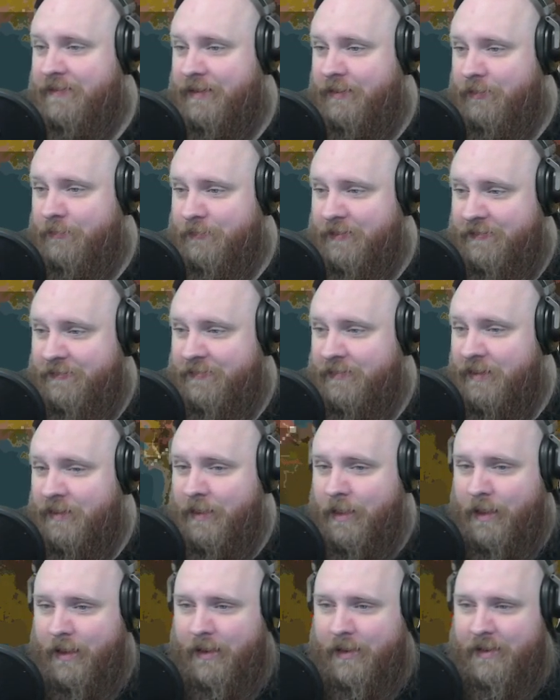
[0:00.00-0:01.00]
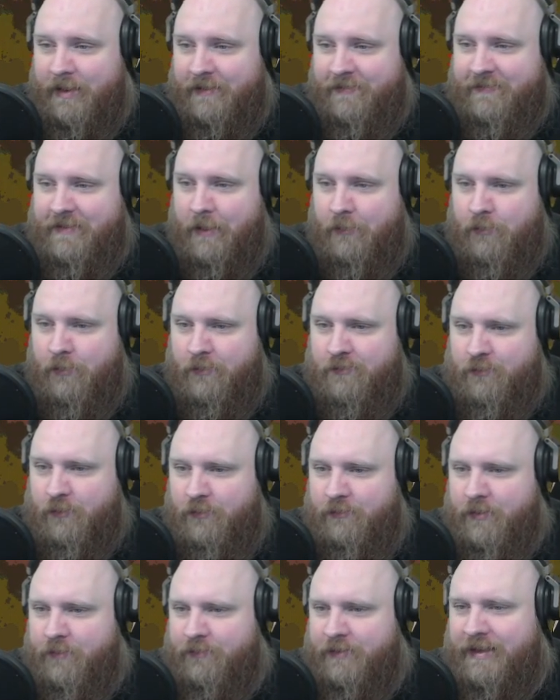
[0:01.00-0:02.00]
a little bit. It now goes all
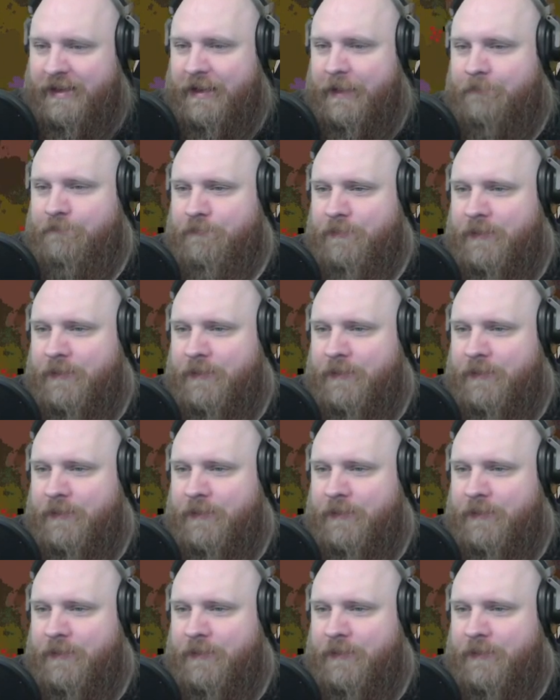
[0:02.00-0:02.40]
the way over here.